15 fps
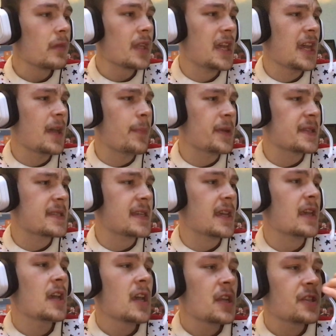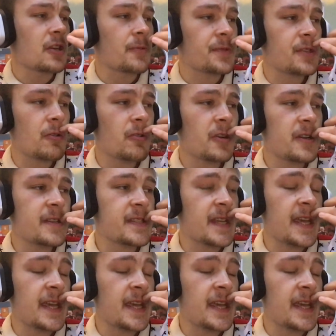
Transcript: Top scorers,